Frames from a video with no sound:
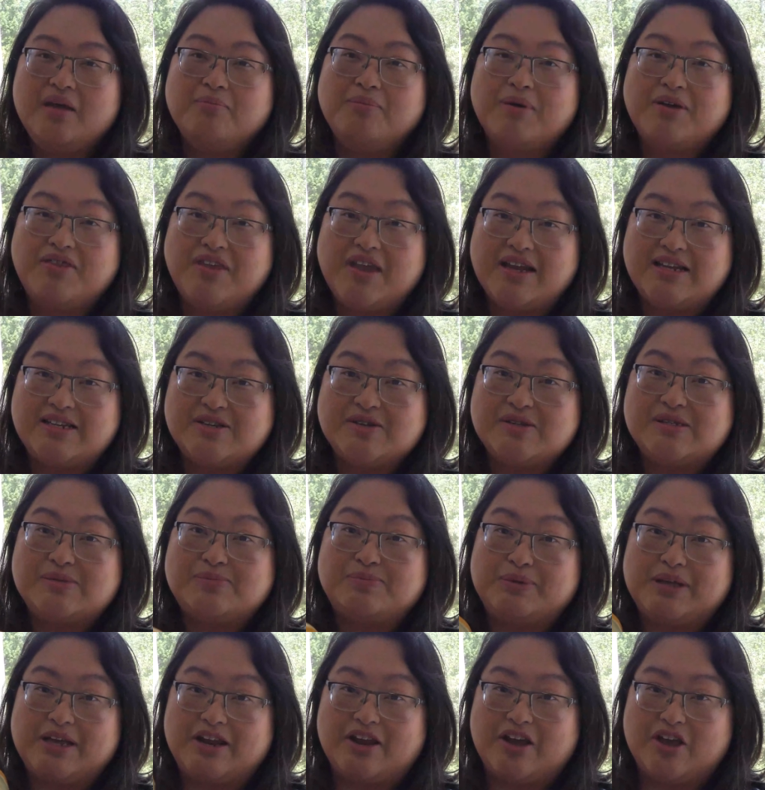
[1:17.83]
but they do
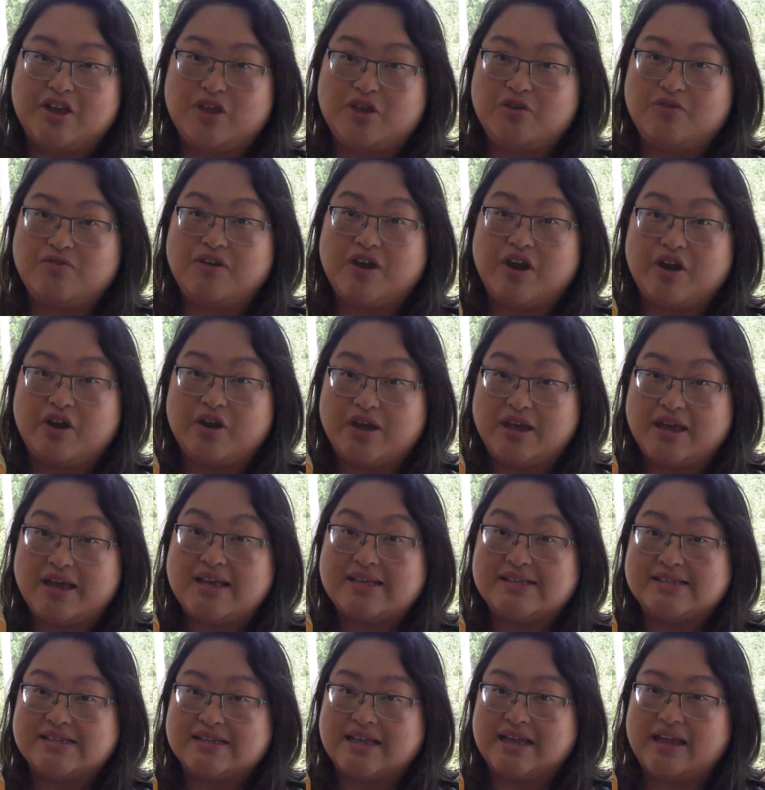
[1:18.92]
split on you very
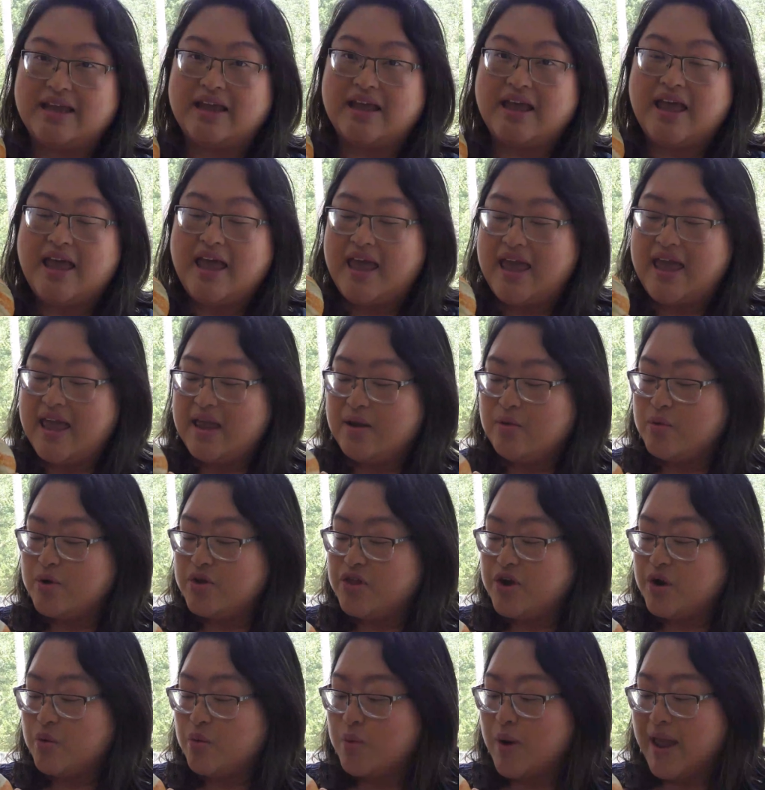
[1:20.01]
easily, and when
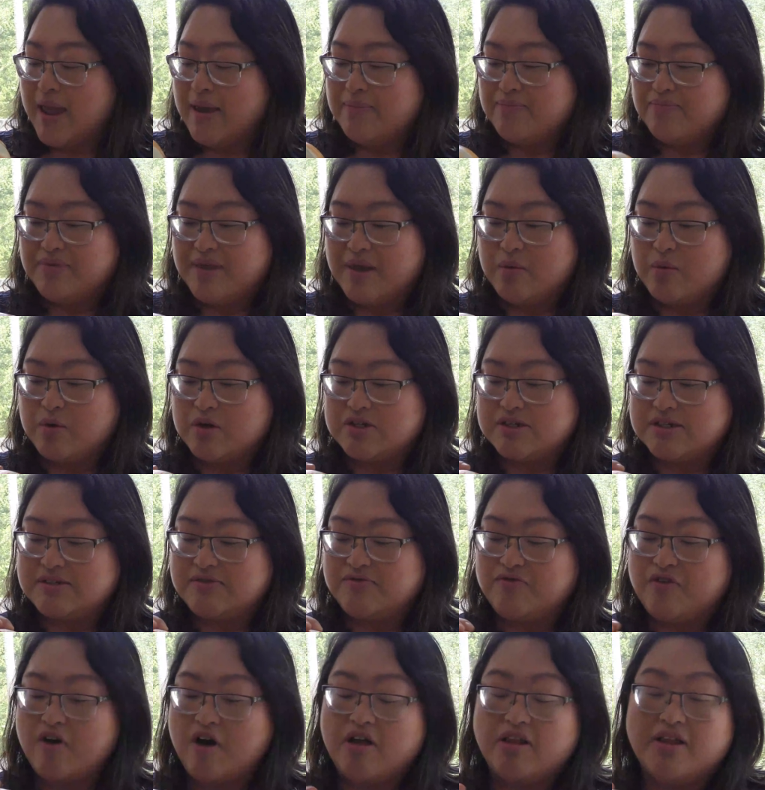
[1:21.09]
they're ripe they will just
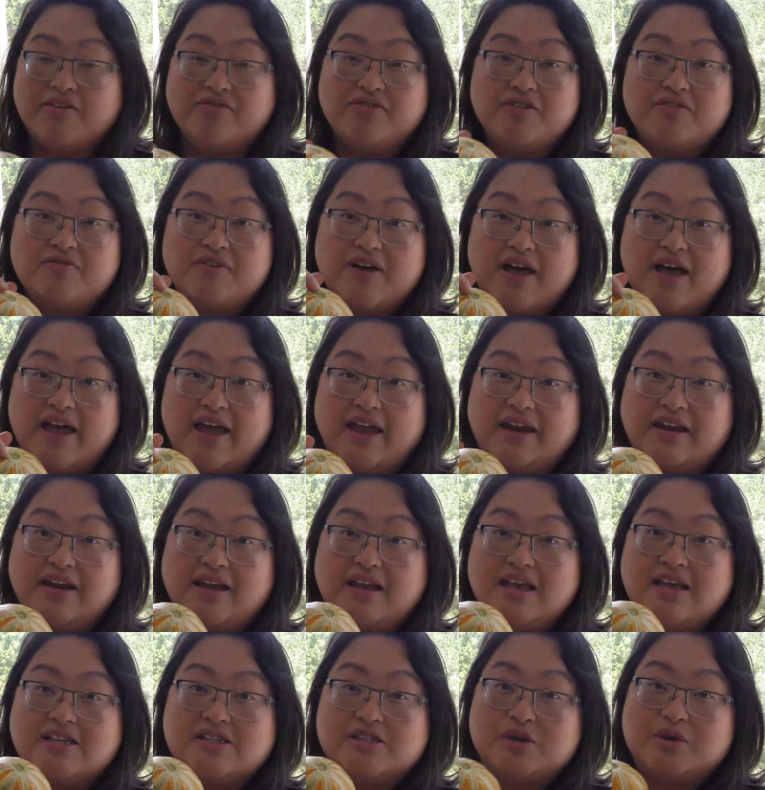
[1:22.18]
fall off the vine.
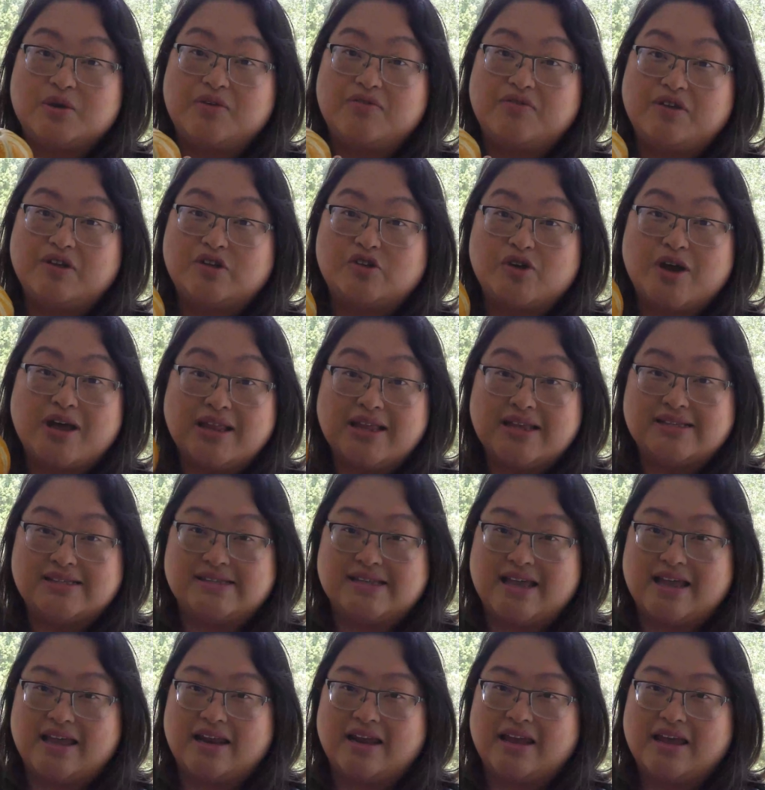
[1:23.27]
So if you trellis
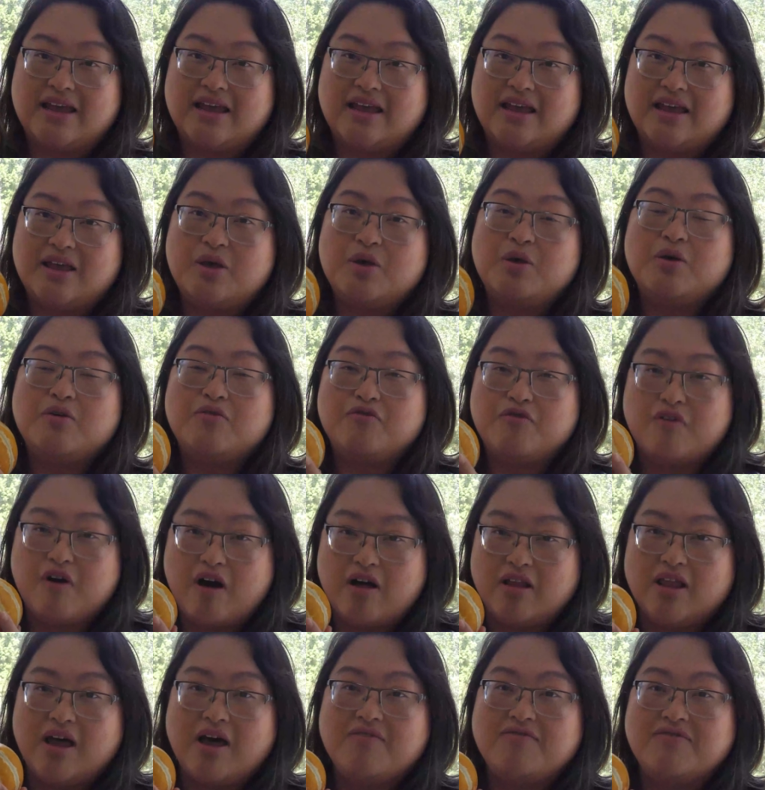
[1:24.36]
it, it'll
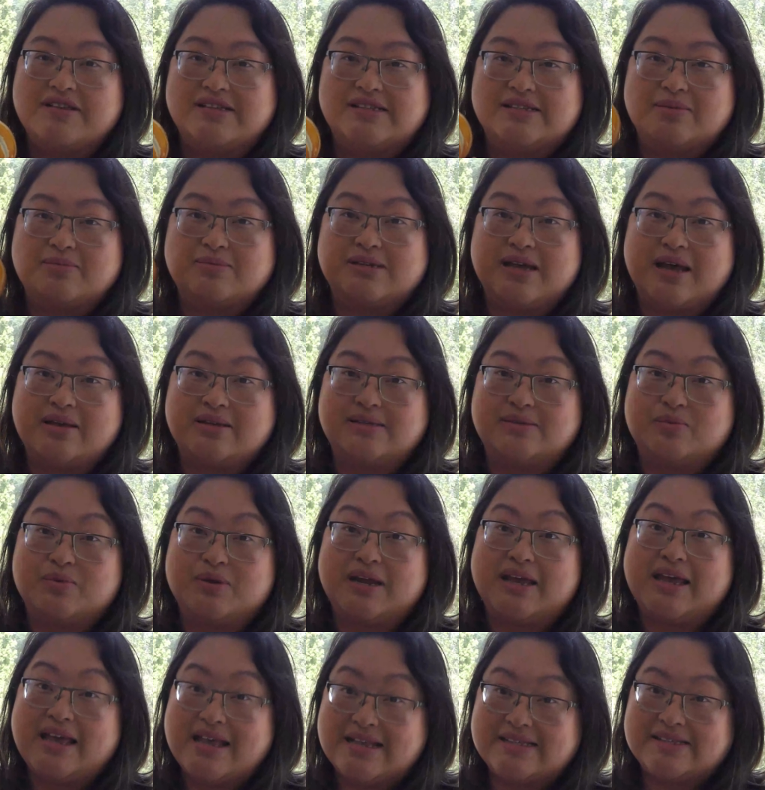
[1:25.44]
fall off, and sometimes when
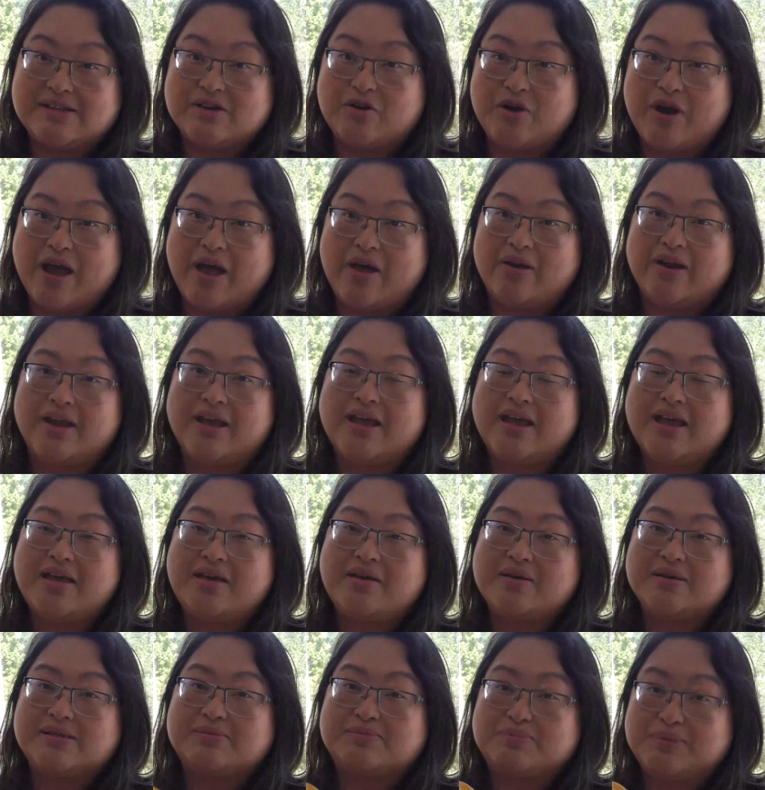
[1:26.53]
it hits the ground
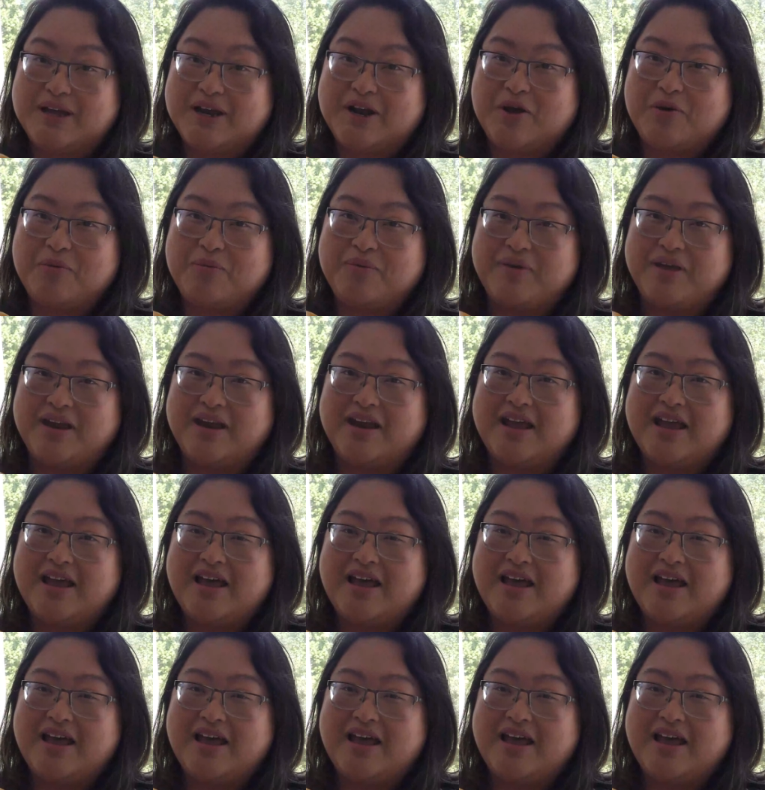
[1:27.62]
it'll split open.